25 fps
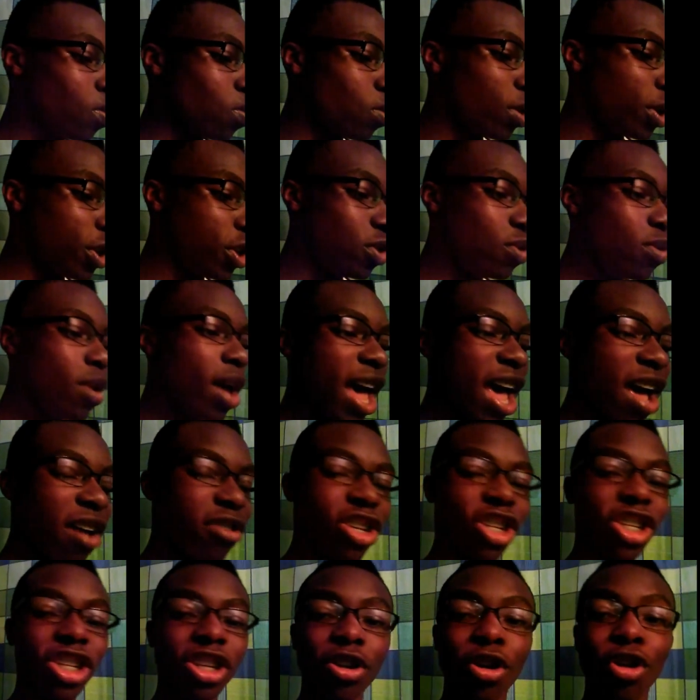When you
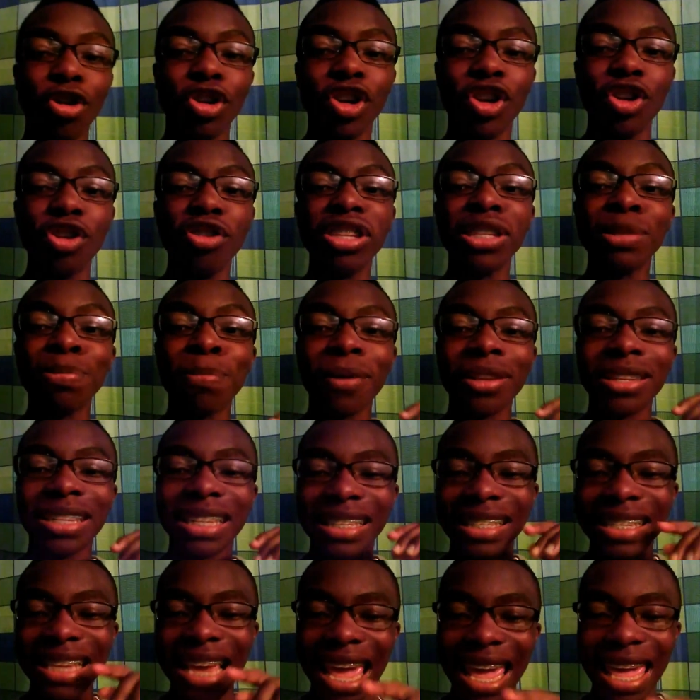have children, you're supposed
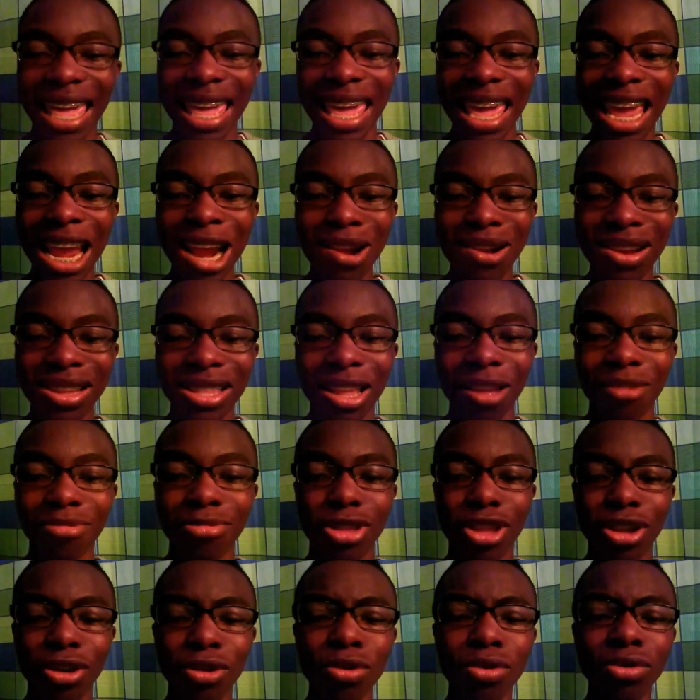to take care of
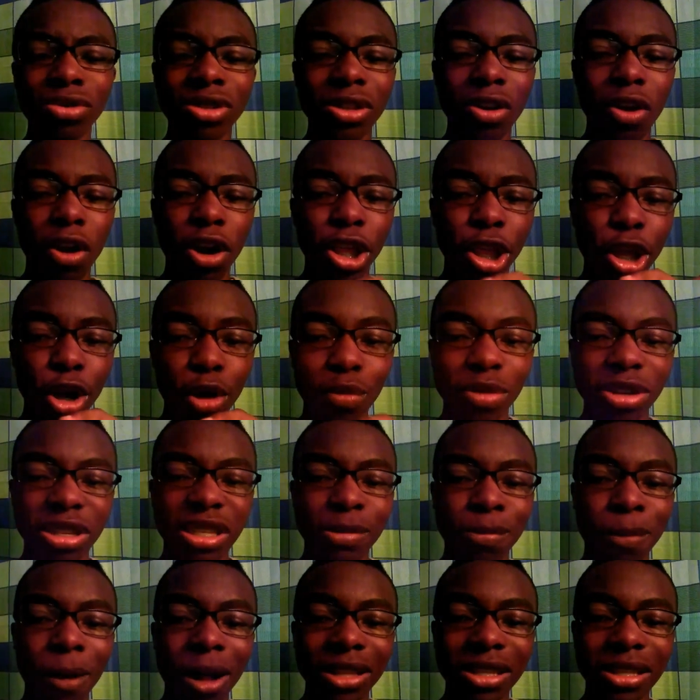them. Those are your
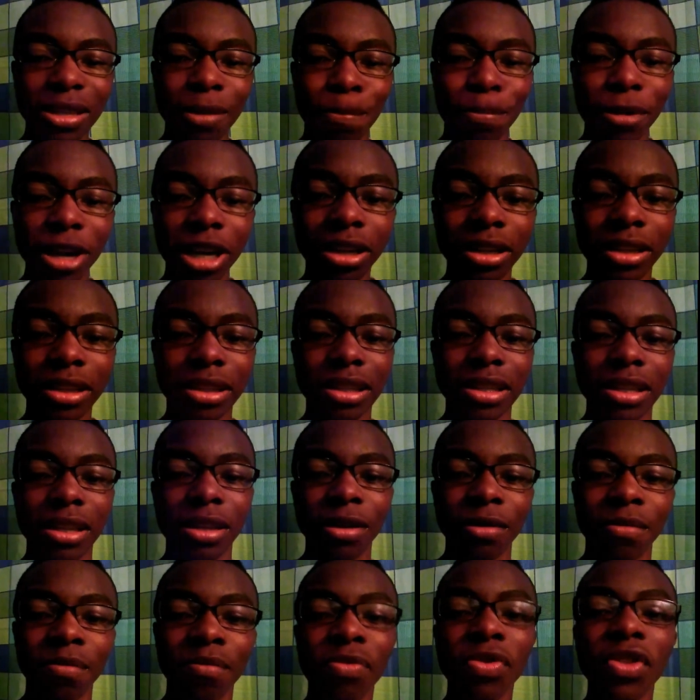
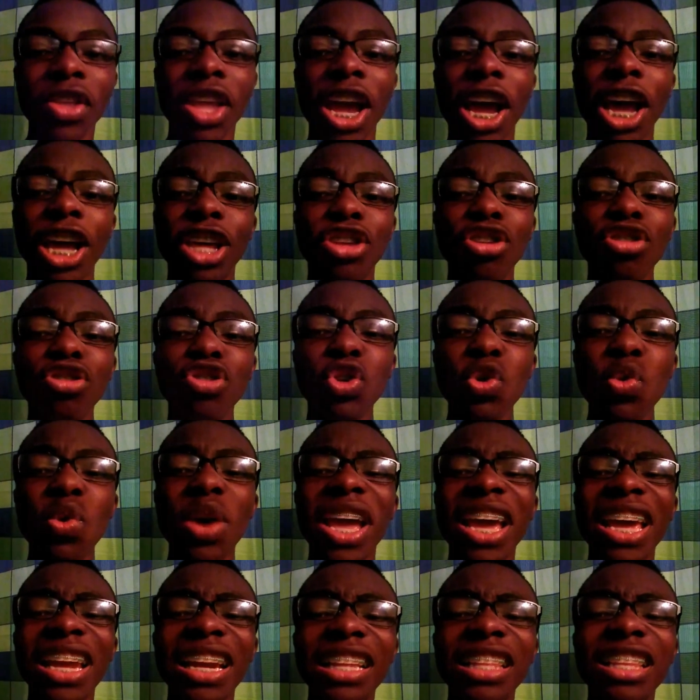responsibility. And you
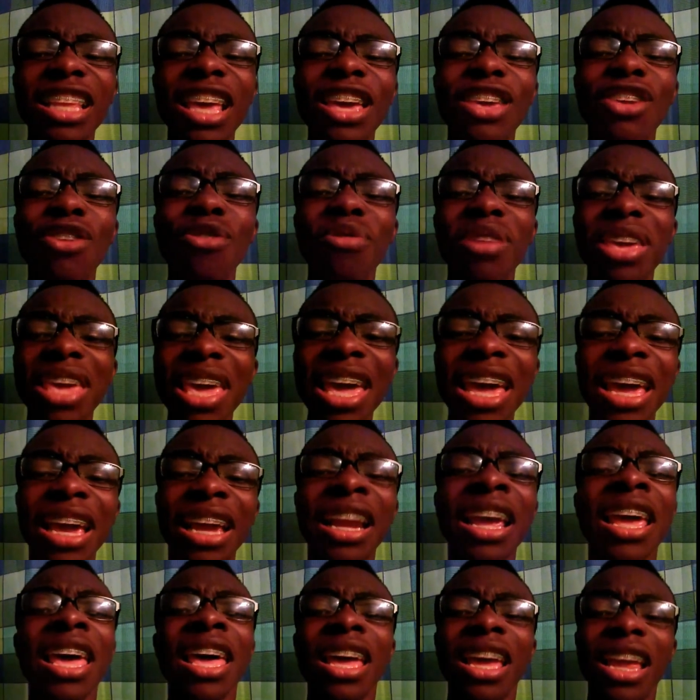do anything you
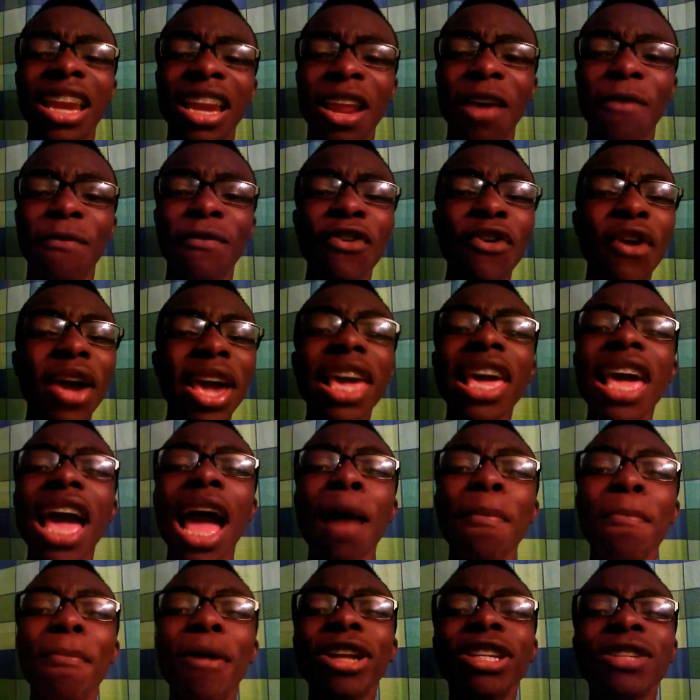can. And if you ain't
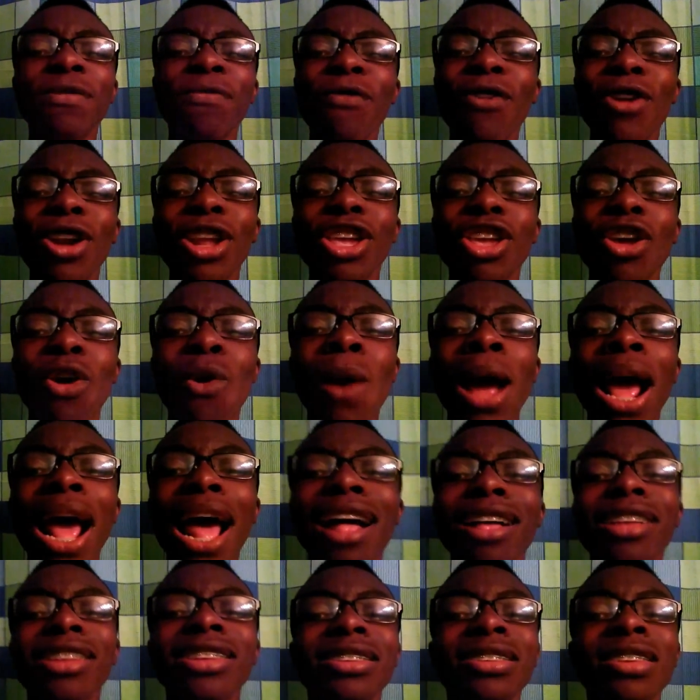got much food in your
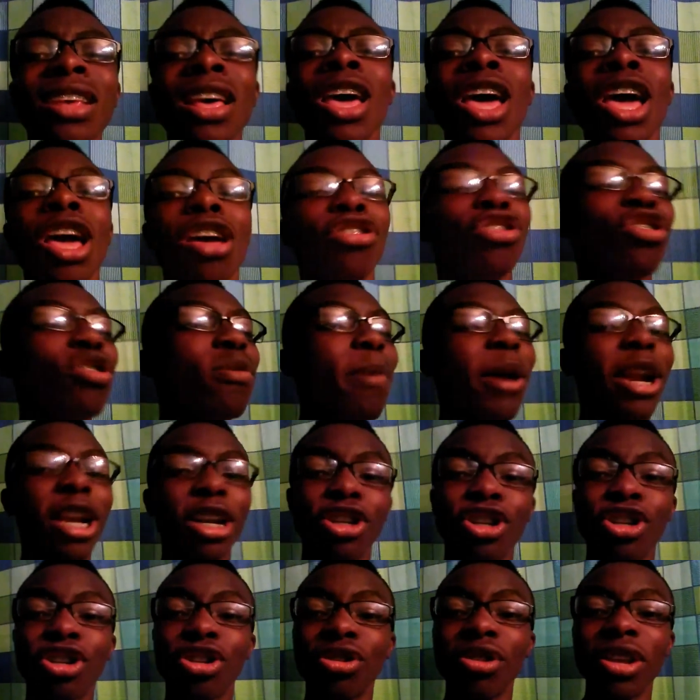house, you
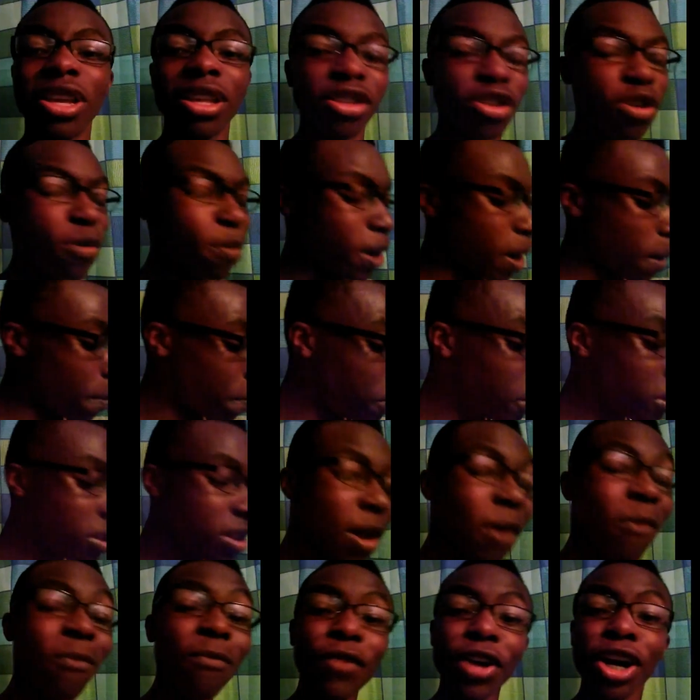better treat you better
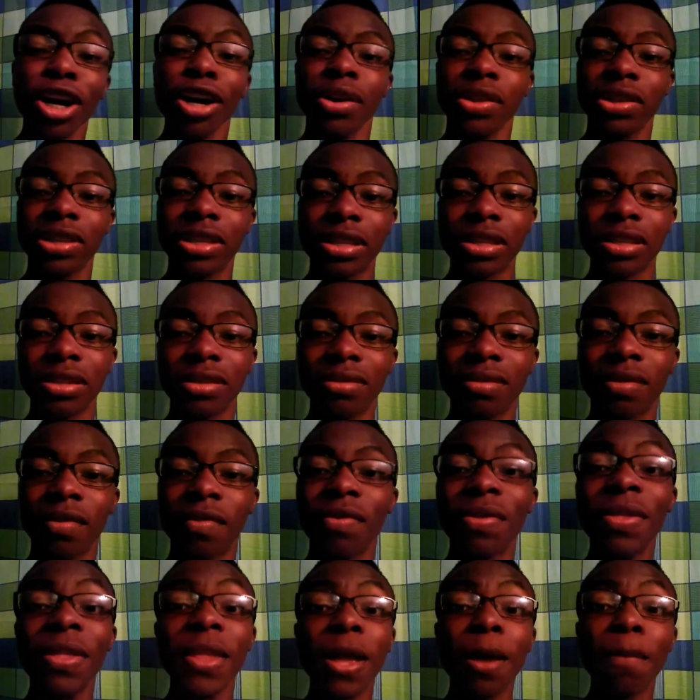put them first.
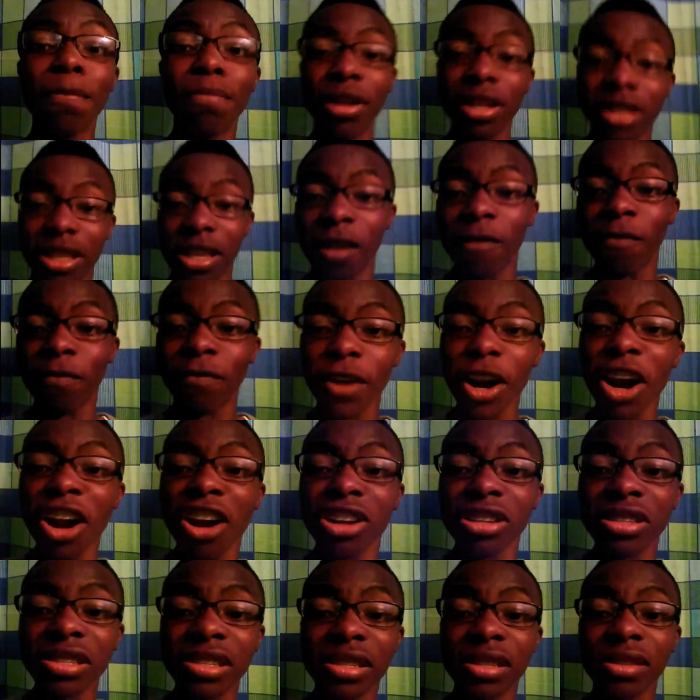Put them
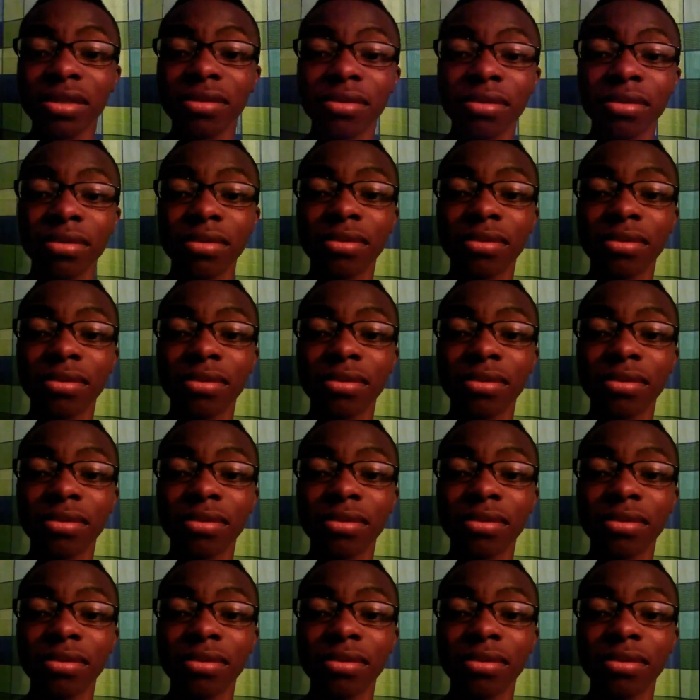first.